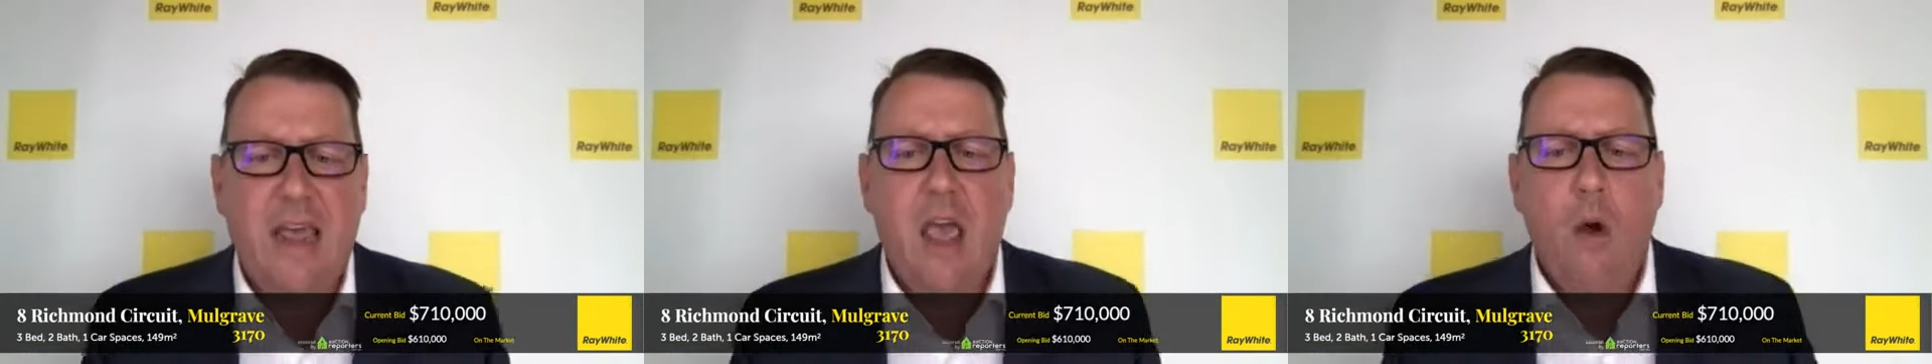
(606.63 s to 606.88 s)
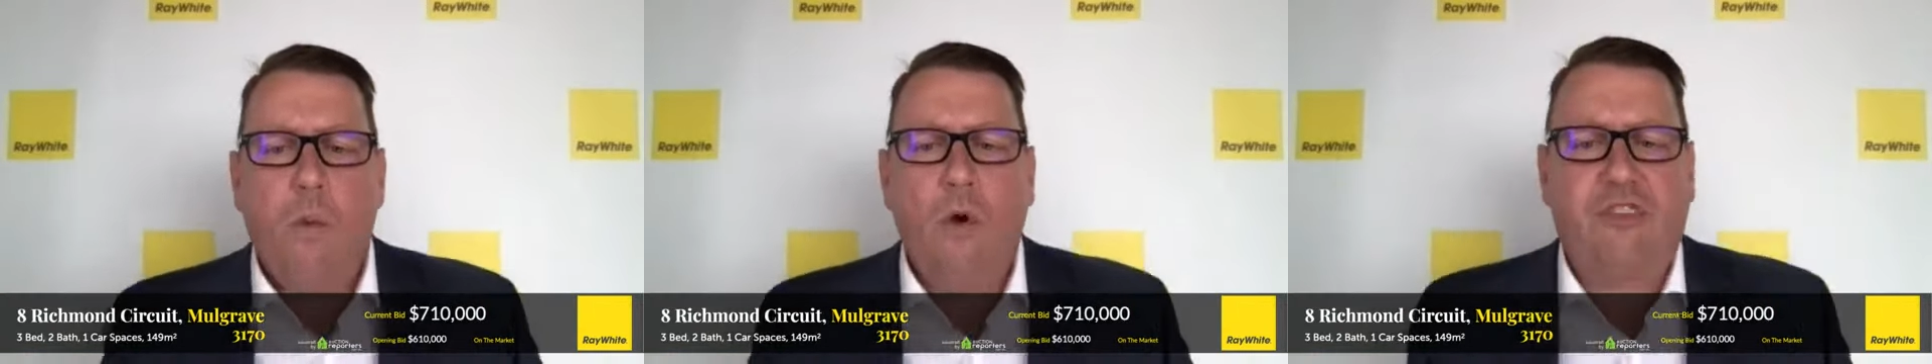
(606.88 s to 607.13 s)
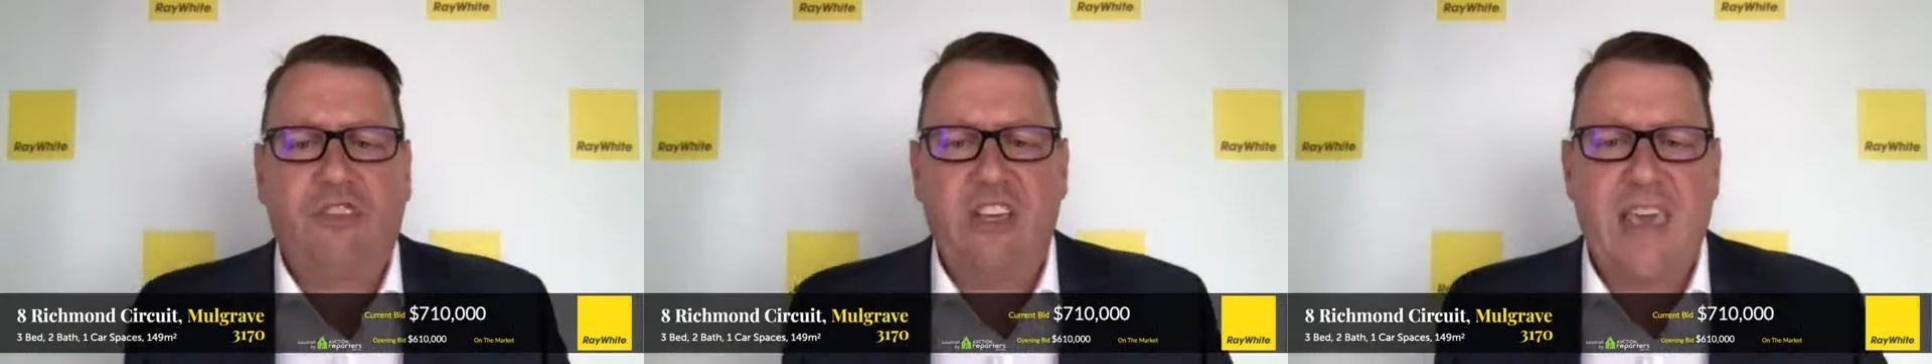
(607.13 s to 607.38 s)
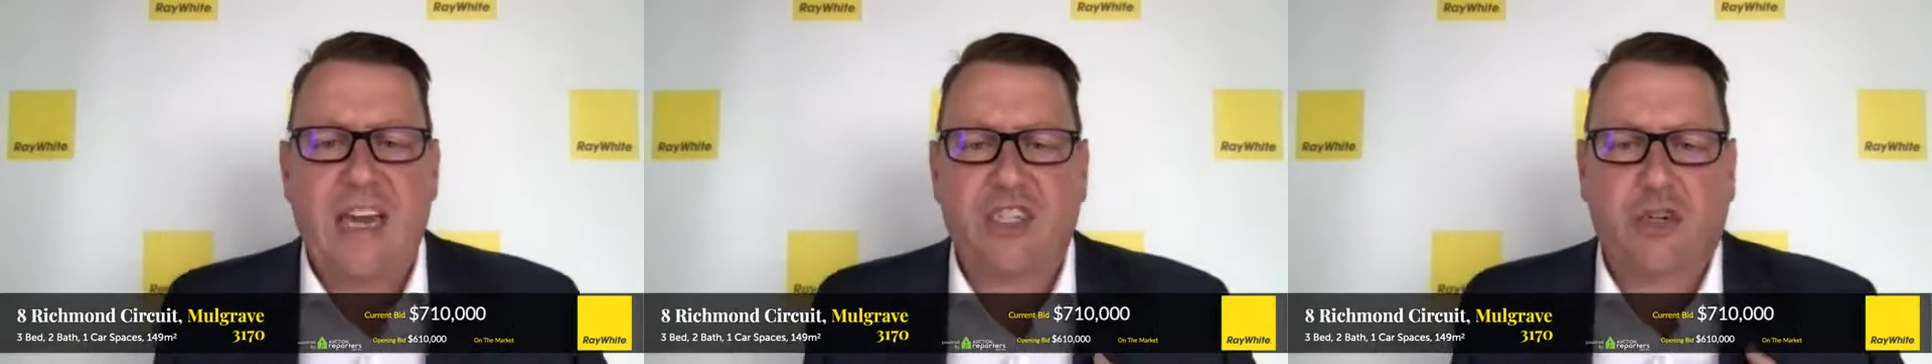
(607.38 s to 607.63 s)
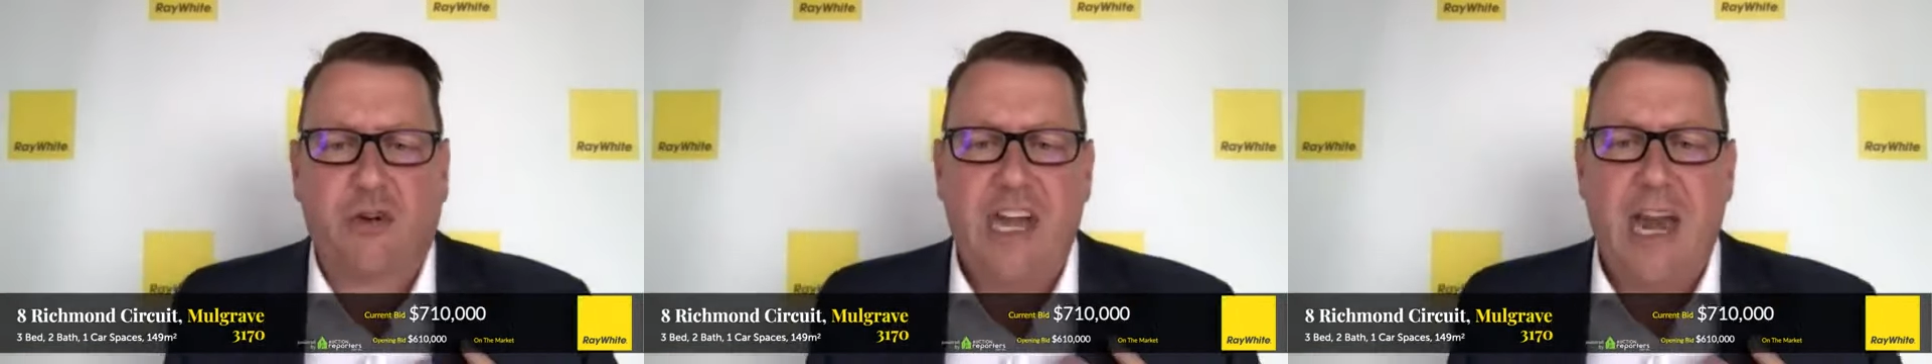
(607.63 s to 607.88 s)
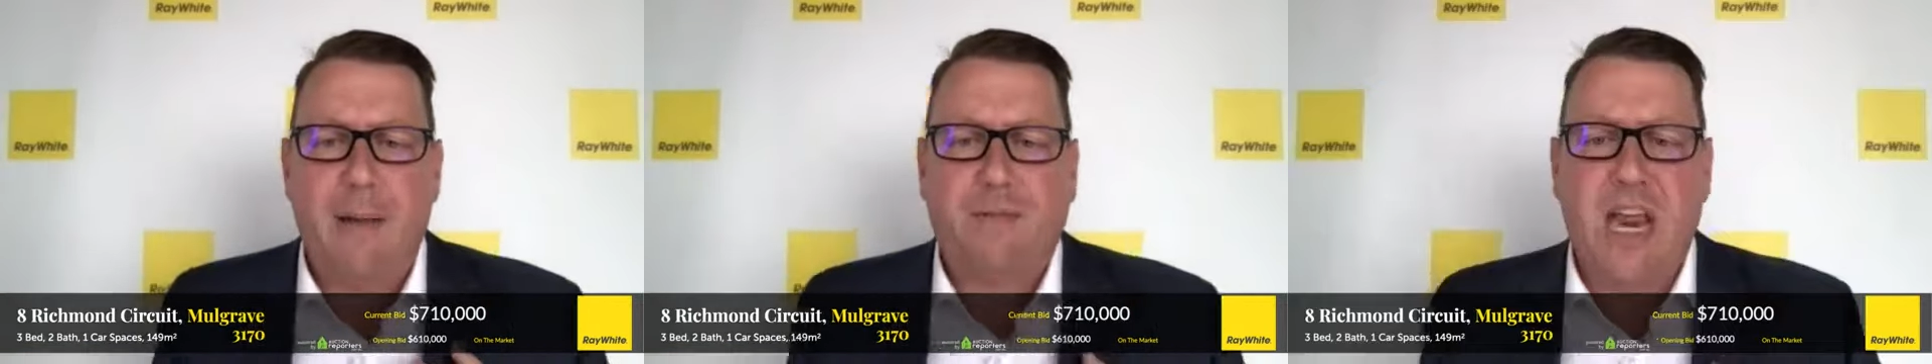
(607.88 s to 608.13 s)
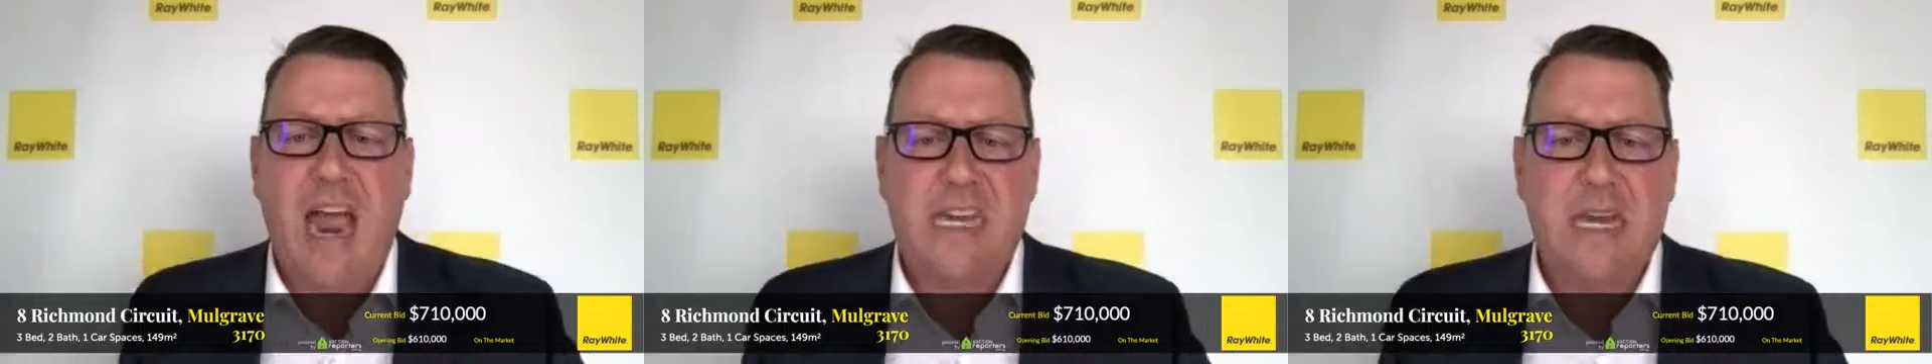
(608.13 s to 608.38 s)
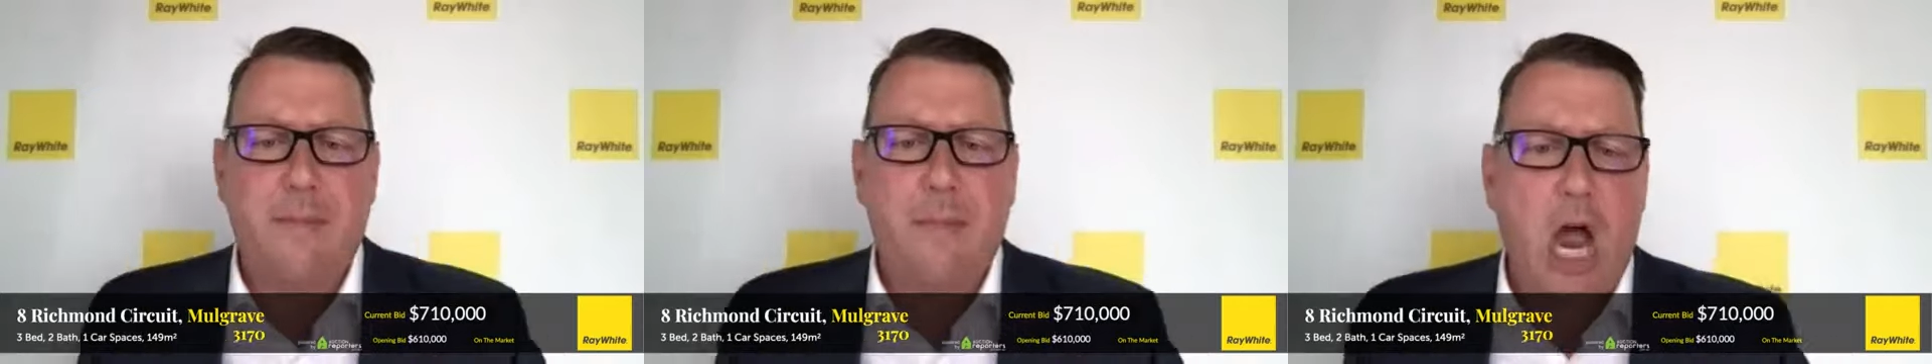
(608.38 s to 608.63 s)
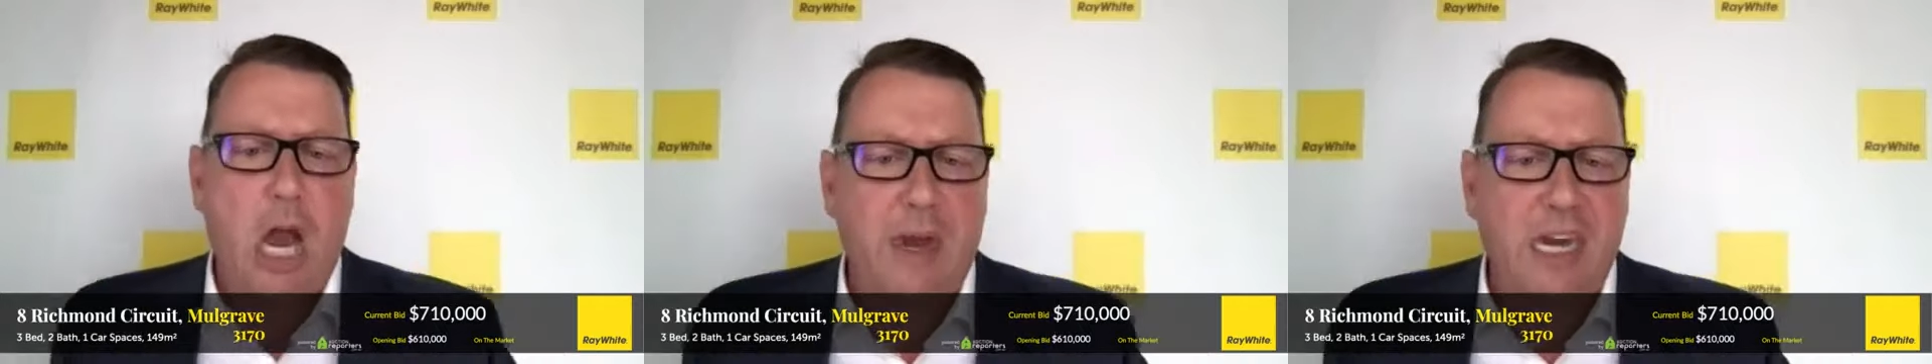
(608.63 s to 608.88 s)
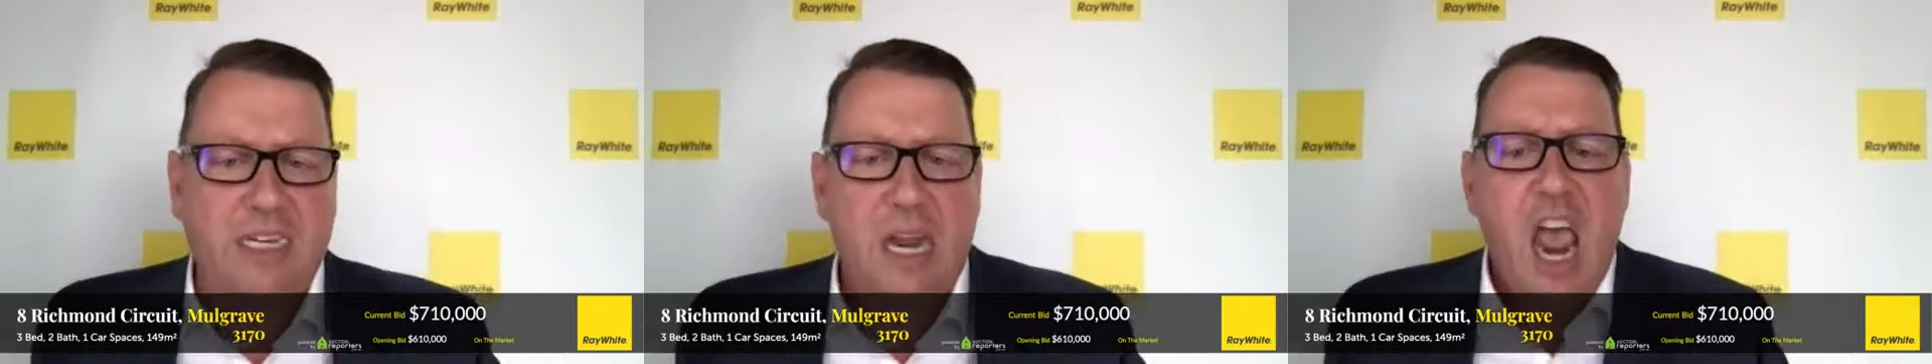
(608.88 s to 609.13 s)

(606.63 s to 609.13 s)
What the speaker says: We'll see that screen update in a moment.